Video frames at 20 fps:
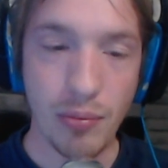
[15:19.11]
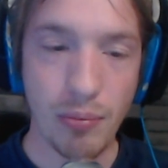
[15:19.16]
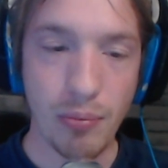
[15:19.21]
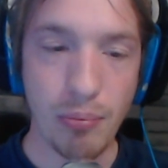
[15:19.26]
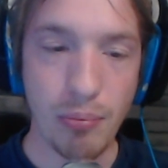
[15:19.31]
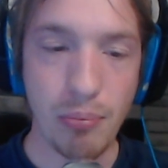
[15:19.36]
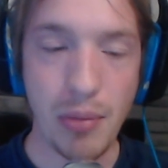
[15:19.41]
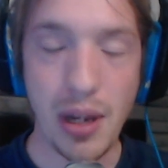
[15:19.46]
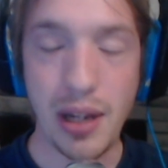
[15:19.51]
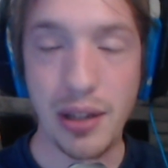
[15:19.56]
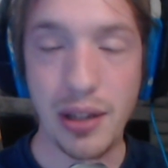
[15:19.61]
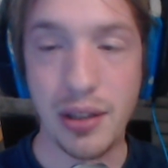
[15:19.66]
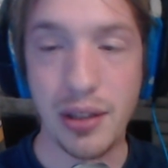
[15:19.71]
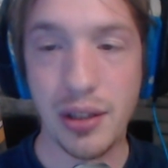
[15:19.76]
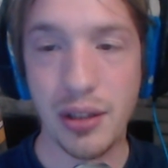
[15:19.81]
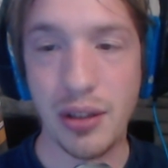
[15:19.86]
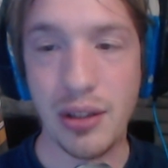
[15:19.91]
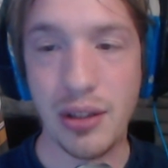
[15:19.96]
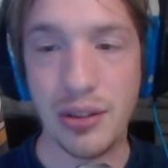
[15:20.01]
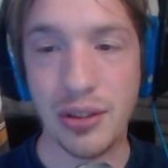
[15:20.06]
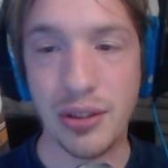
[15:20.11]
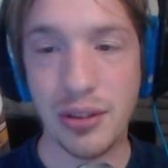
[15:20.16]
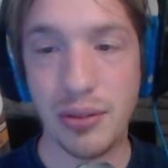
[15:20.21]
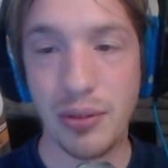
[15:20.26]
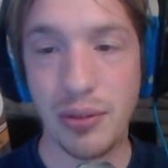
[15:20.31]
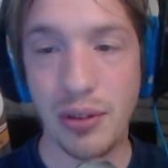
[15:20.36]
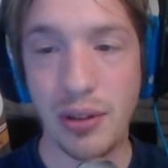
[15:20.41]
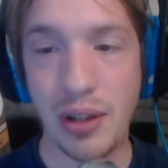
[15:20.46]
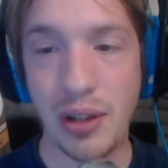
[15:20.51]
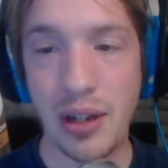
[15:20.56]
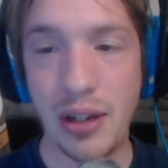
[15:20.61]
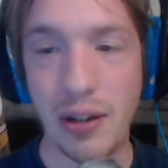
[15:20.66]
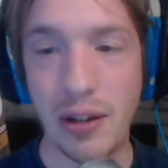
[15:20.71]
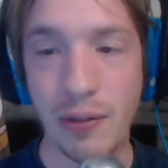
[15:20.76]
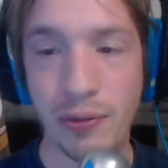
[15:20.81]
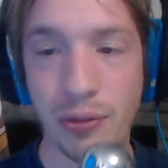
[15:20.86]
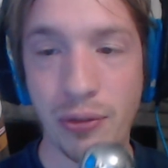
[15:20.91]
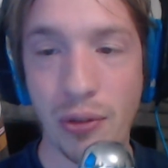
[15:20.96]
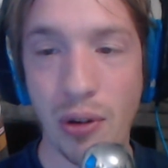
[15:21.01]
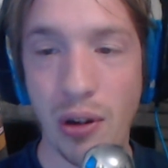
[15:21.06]
make this lady a
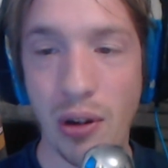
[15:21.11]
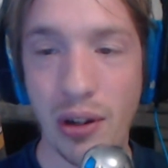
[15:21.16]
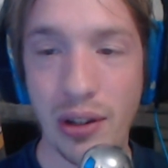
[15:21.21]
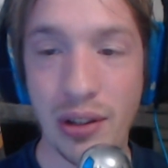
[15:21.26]
fraud,